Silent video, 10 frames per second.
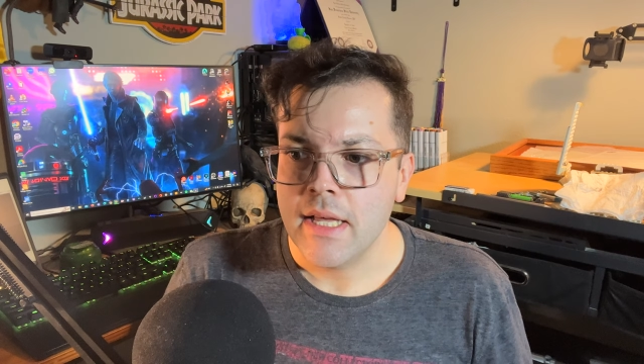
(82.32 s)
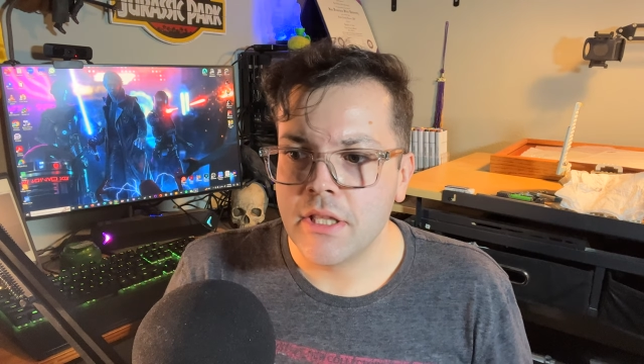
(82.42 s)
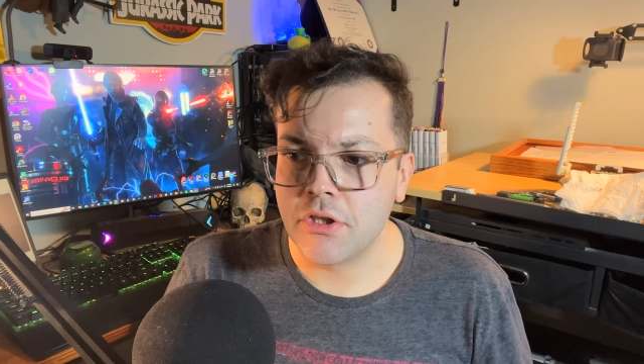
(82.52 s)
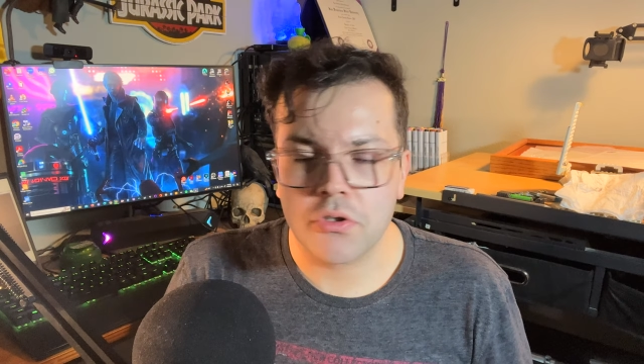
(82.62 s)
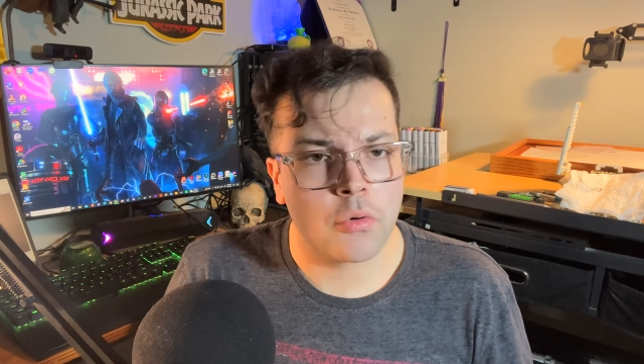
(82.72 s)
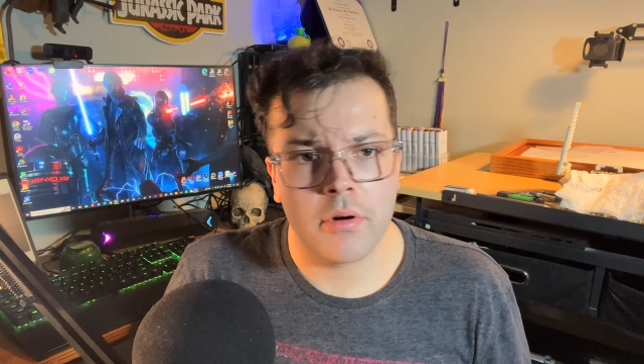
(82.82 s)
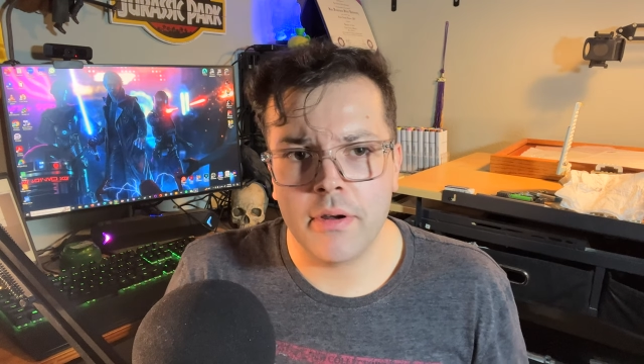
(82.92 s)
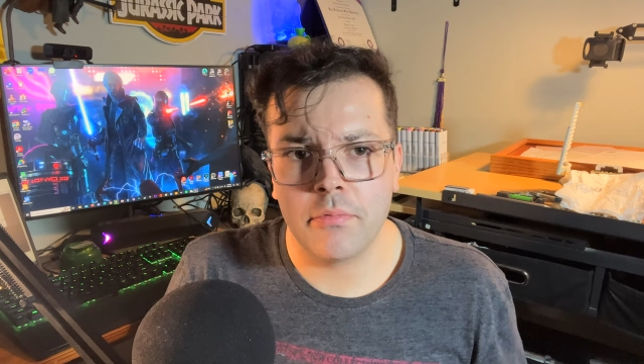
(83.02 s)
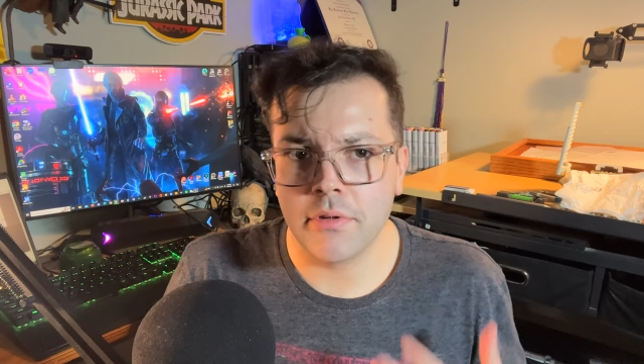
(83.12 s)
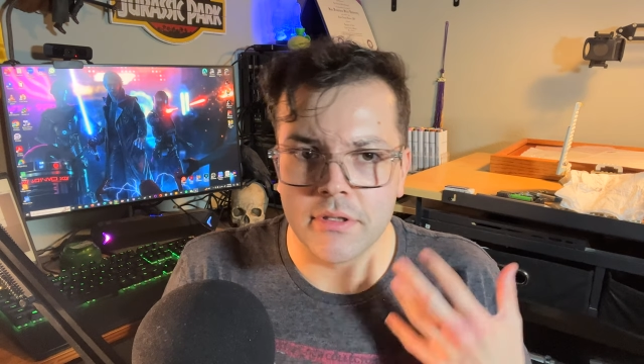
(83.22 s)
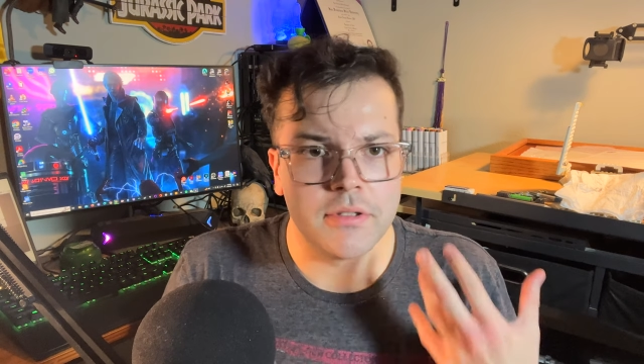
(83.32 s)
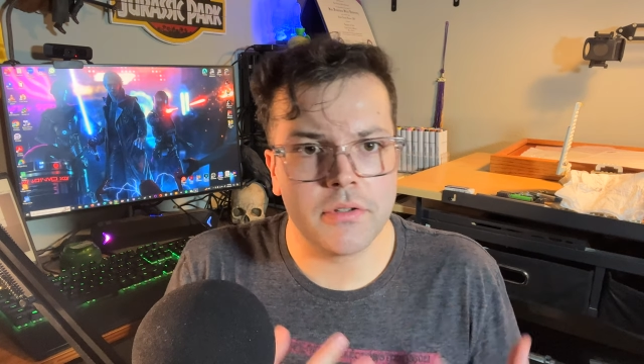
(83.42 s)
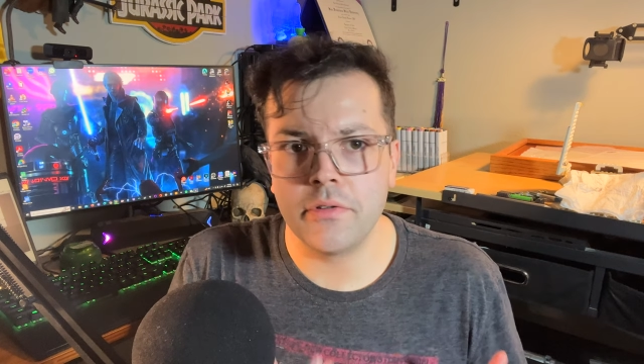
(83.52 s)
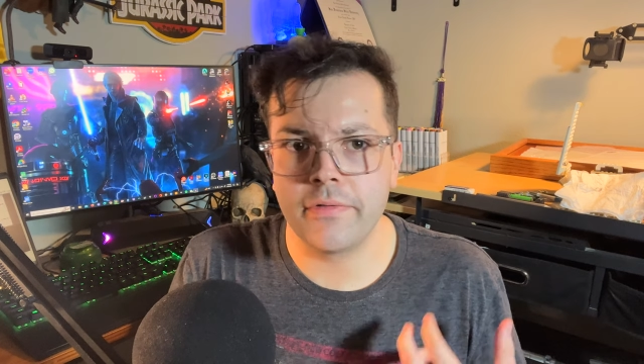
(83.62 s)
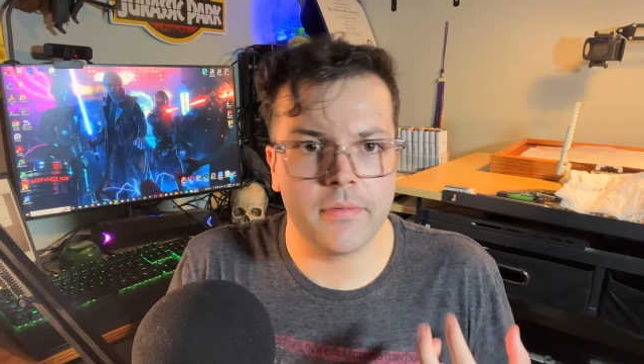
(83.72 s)
the story would
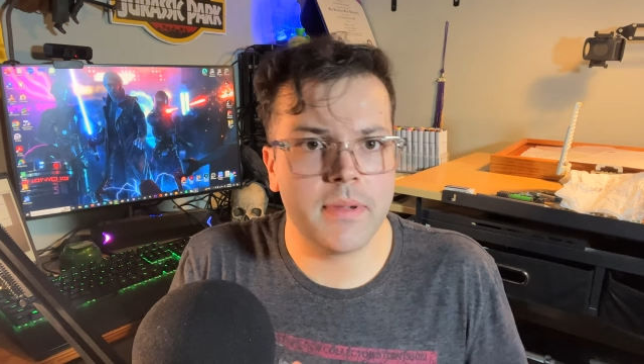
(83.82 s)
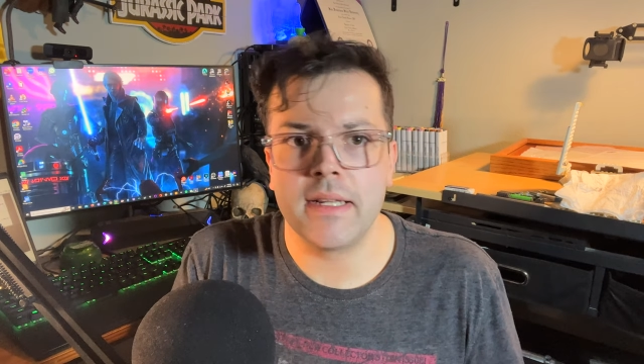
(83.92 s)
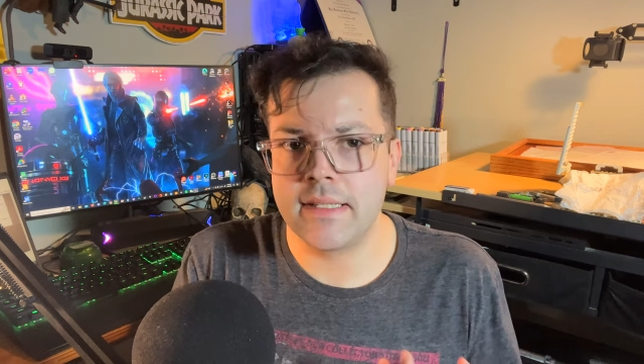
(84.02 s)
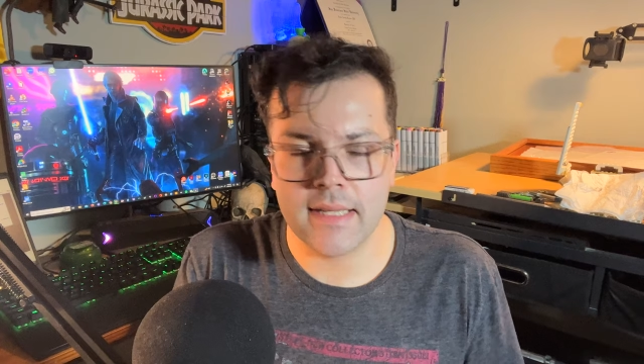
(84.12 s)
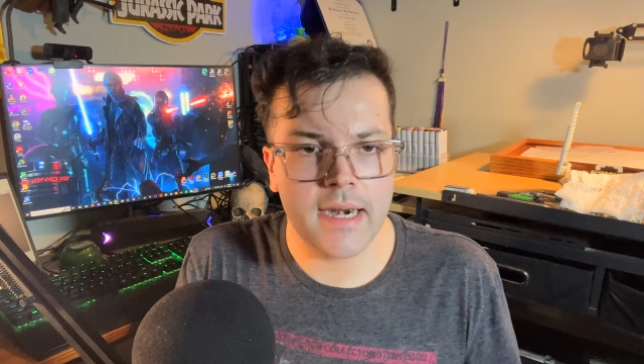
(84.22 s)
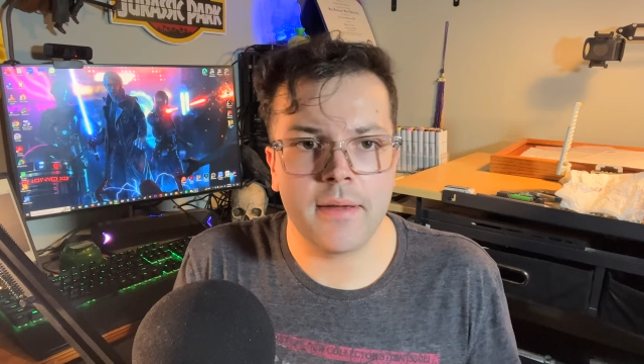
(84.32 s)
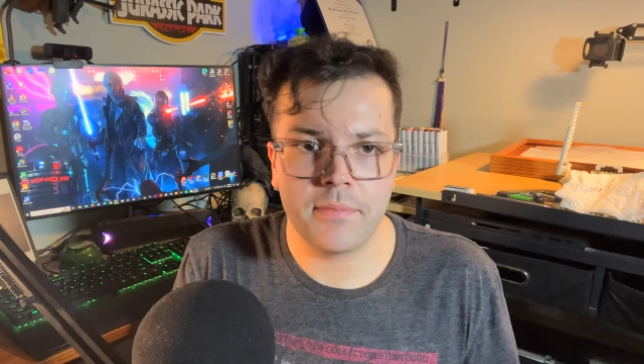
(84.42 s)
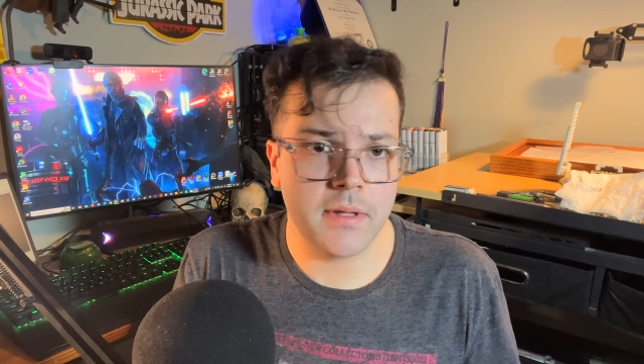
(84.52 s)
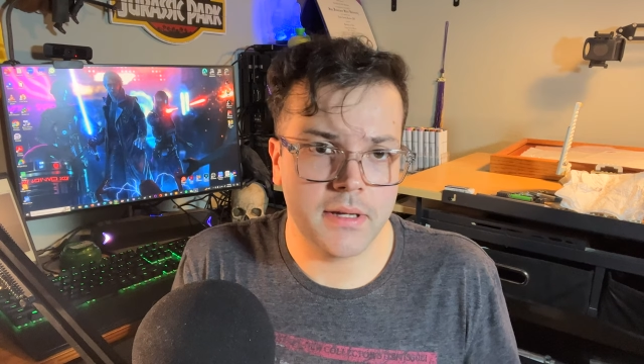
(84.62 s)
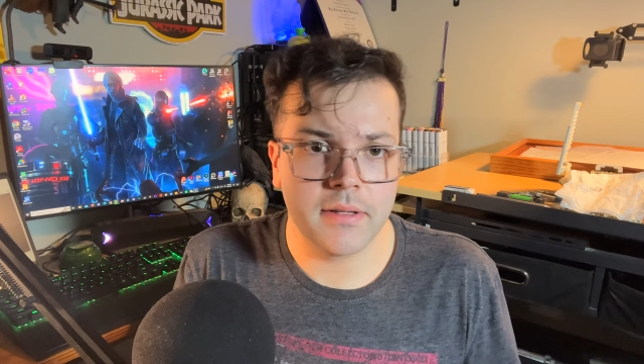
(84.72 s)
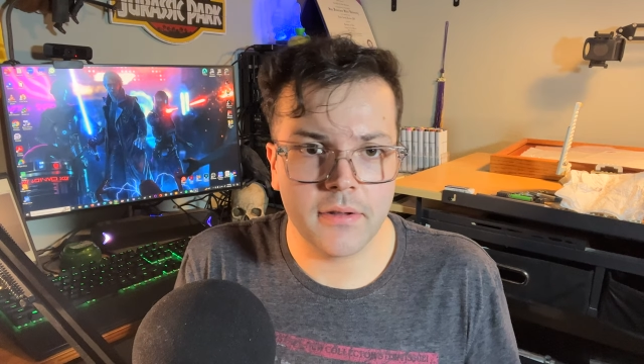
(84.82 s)
do for me to set up the